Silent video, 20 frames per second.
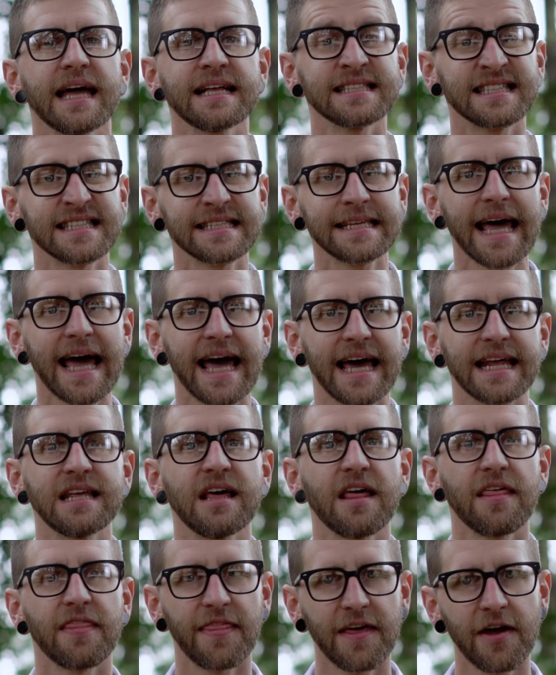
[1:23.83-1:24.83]
Instead,
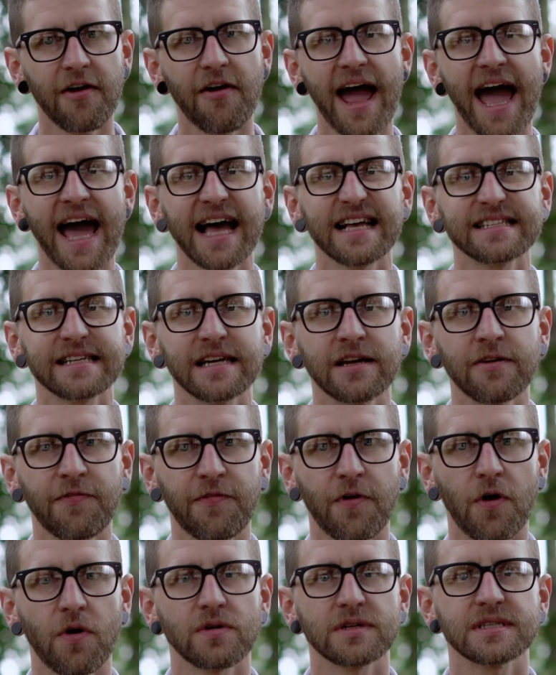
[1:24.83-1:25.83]
they're asking
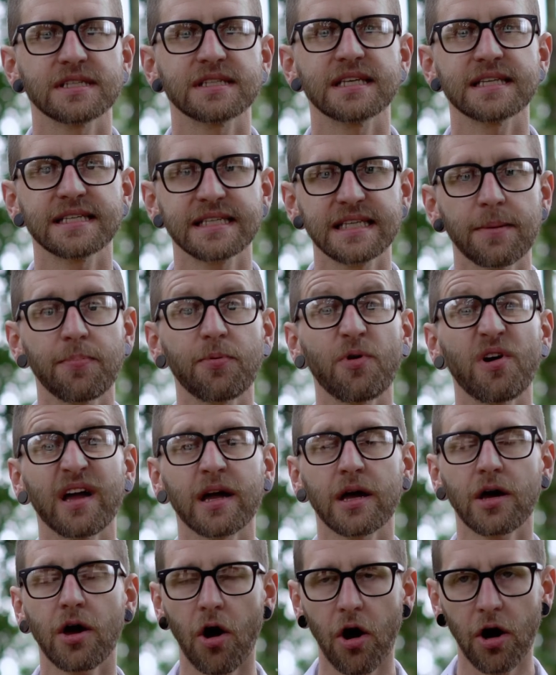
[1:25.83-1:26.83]
folks to
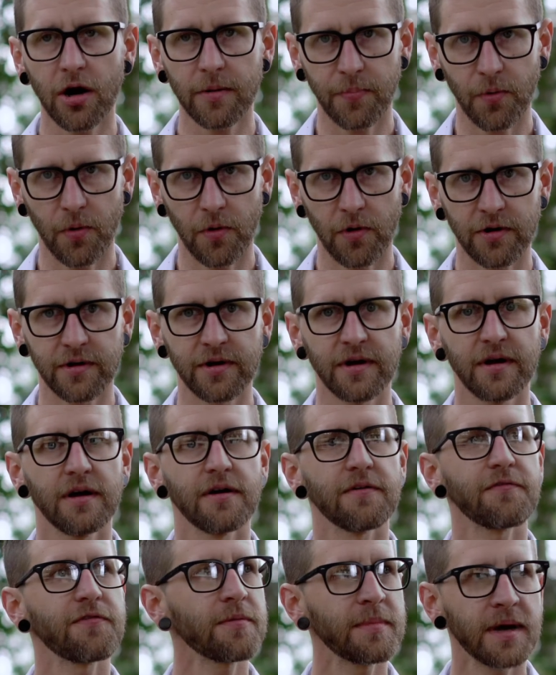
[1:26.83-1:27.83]
separate cardboard
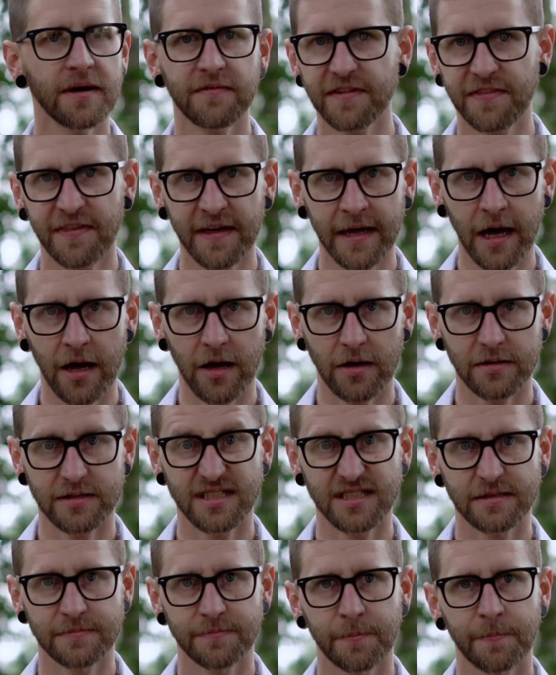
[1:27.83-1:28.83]
from everything
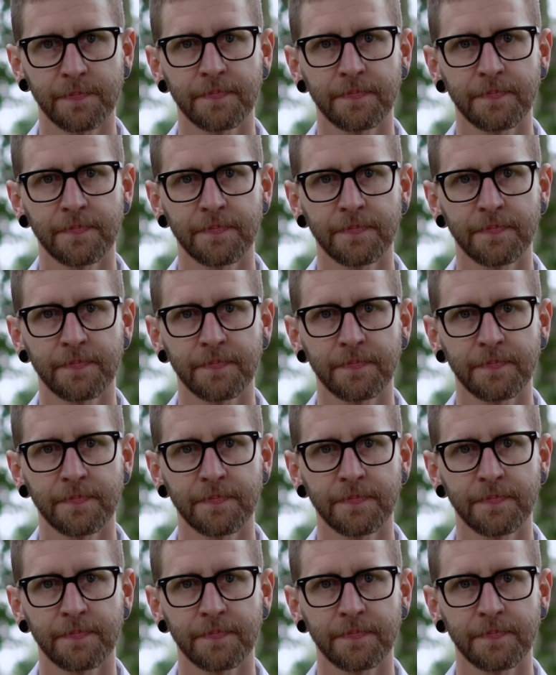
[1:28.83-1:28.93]
else.